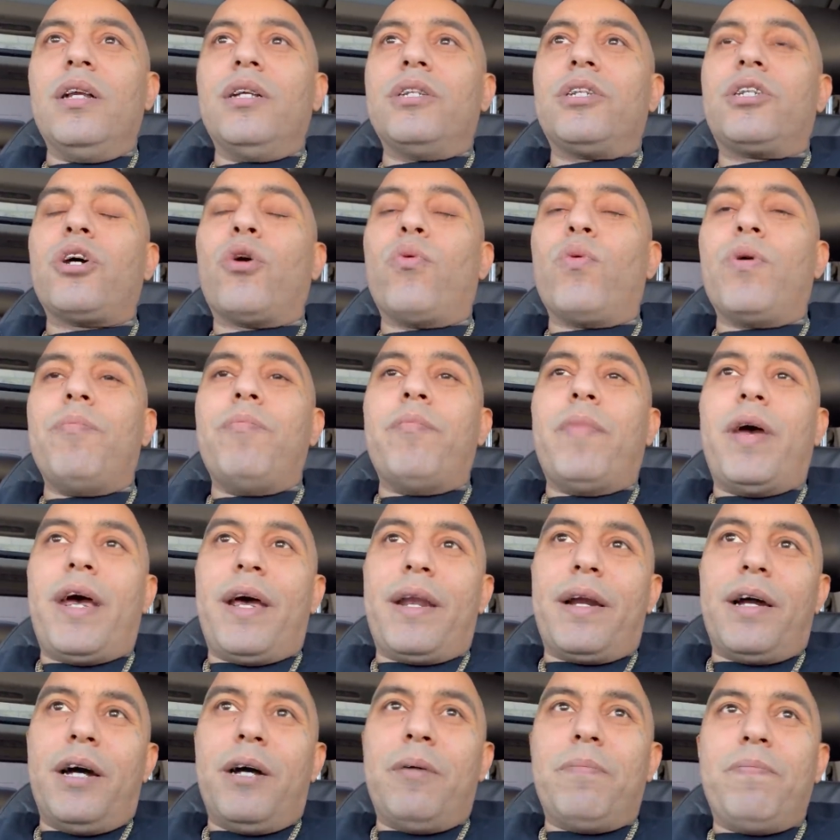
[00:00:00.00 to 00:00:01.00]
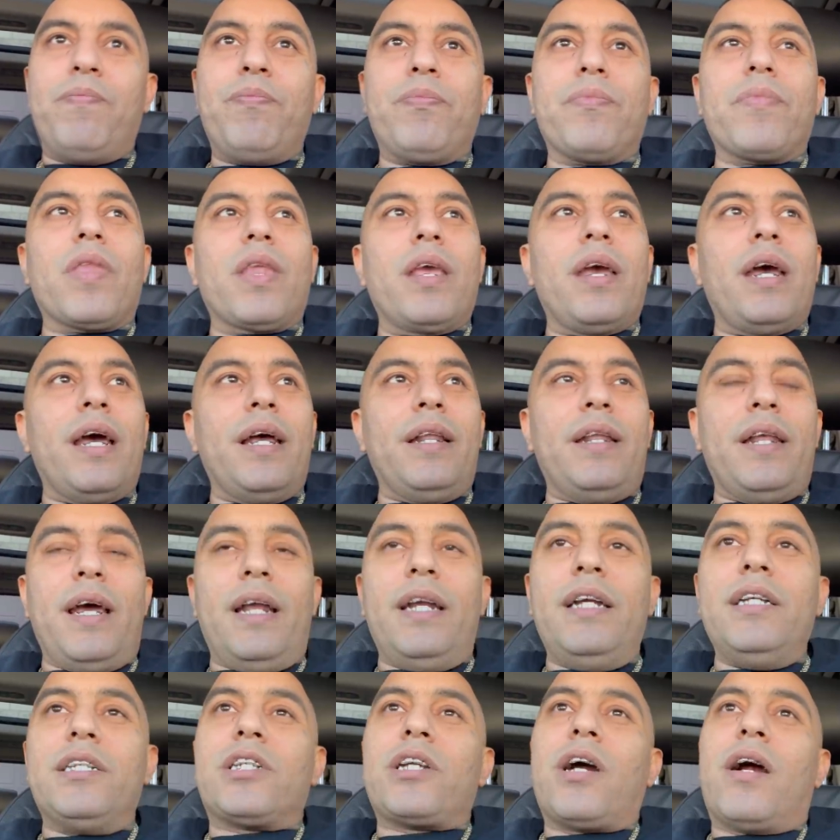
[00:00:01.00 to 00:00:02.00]
So we met up and
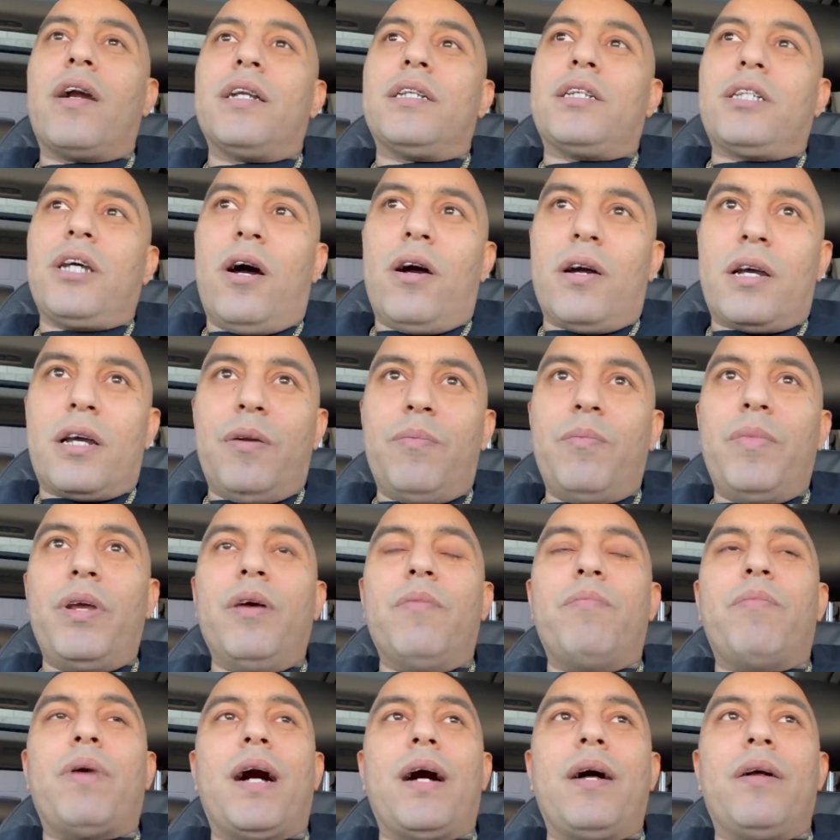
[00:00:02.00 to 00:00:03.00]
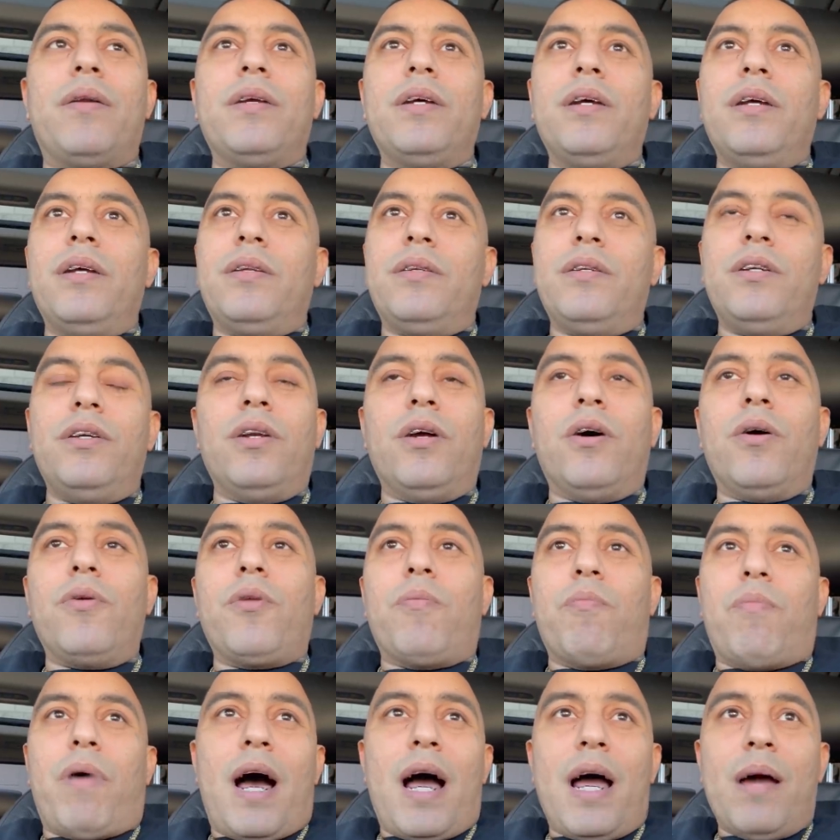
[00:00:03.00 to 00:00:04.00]
then he started talking to me about you know,
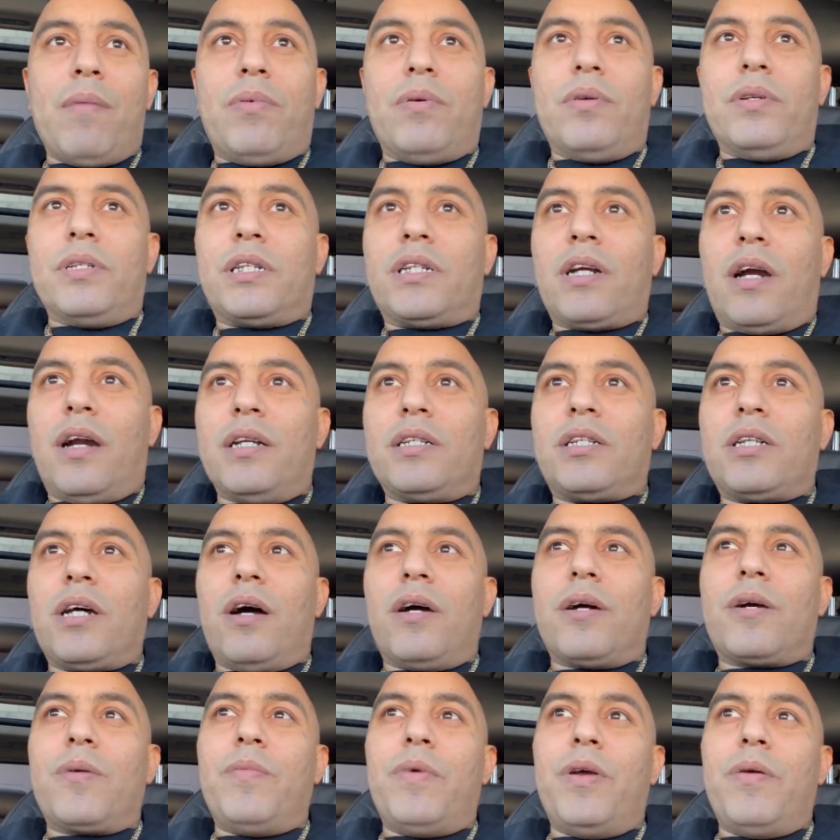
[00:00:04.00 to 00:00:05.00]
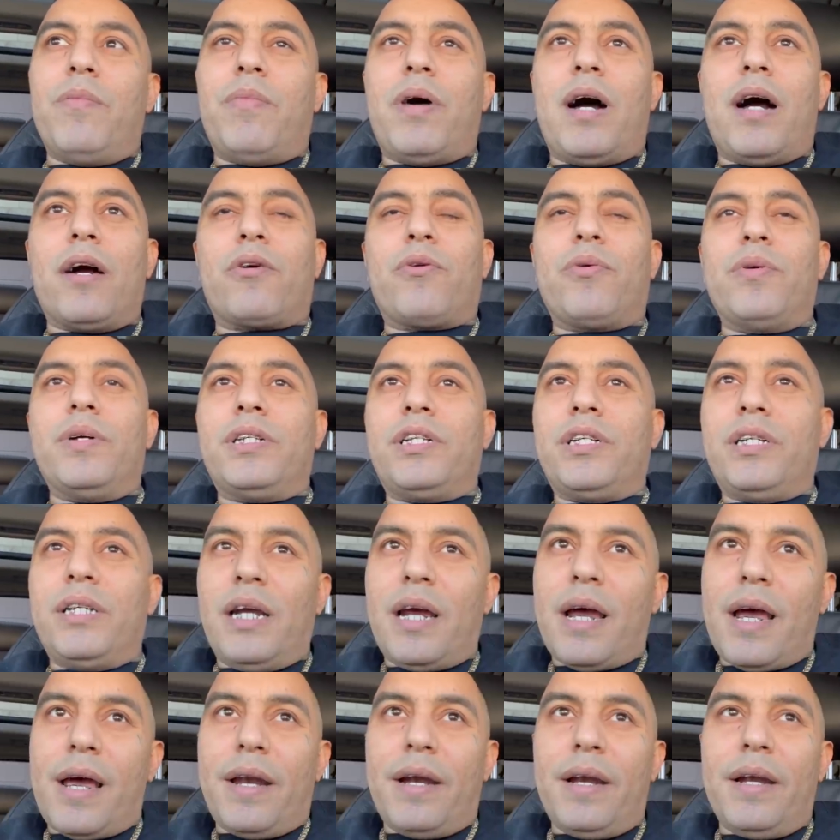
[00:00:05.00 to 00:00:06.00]
the Bible and started talking to me about
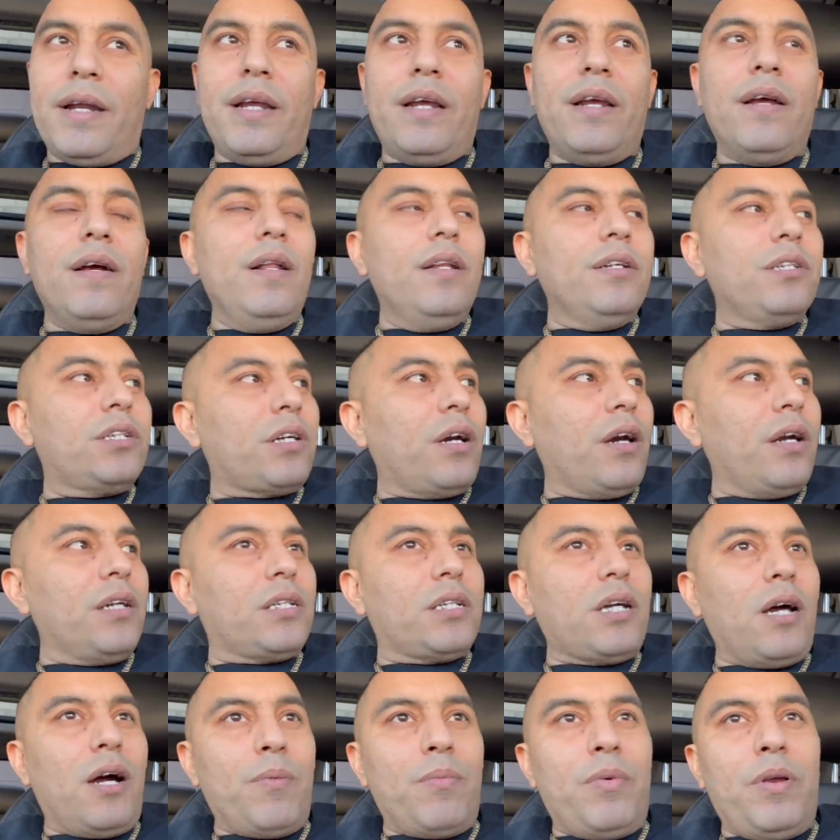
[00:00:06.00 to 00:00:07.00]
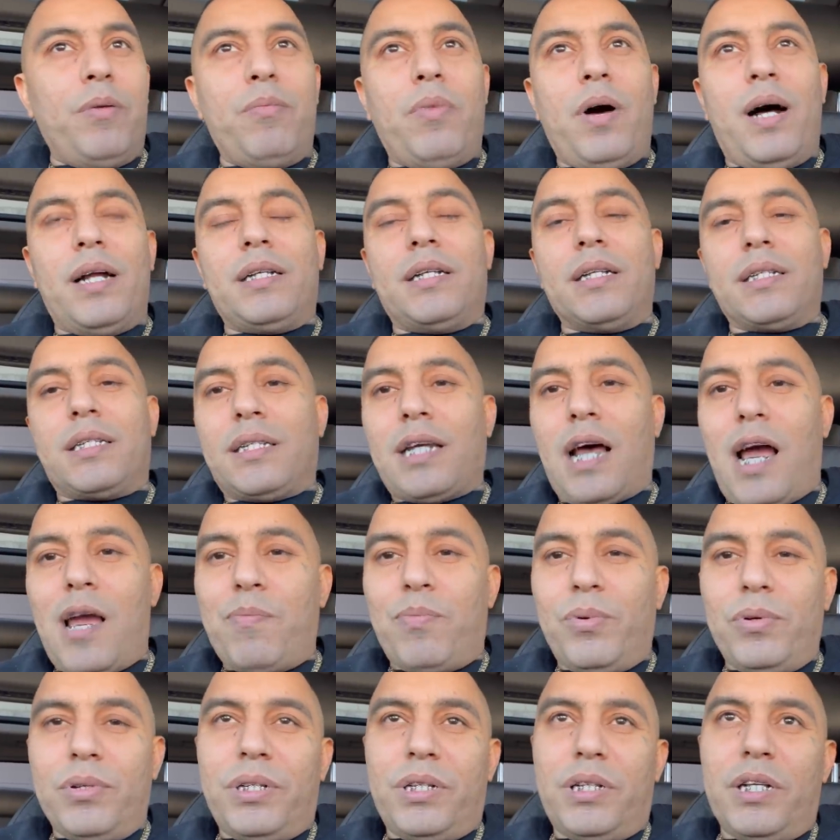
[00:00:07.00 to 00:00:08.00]
Christianity, started talking to me about
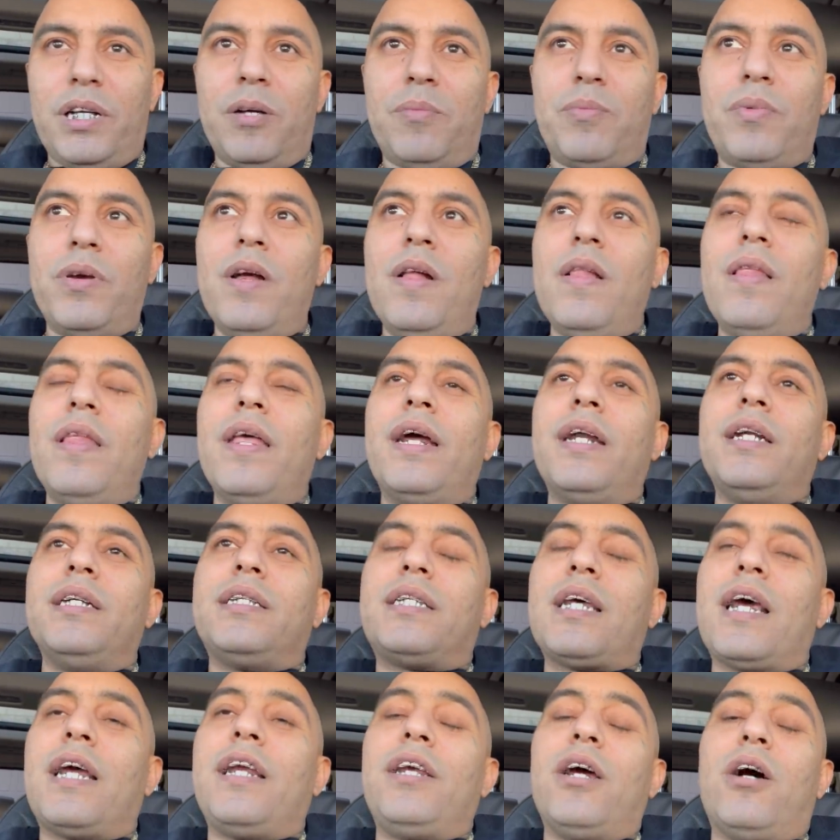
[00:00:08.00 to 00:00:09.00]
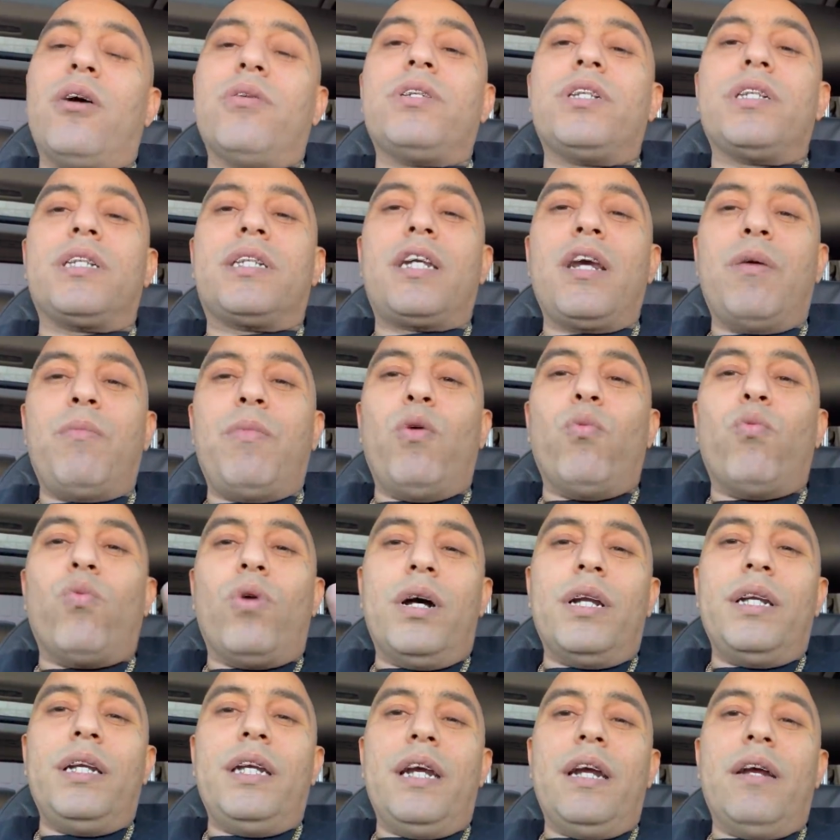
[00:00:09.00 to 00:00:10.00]
discipleship. And he said, yo, just give me
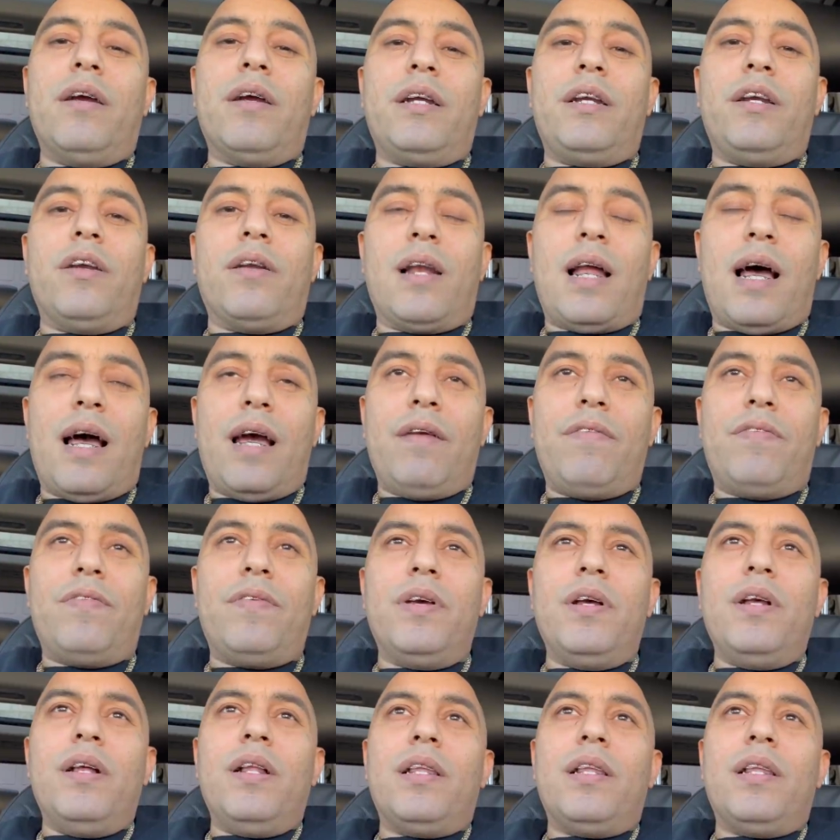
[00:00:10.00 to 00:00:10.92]
one year of your life.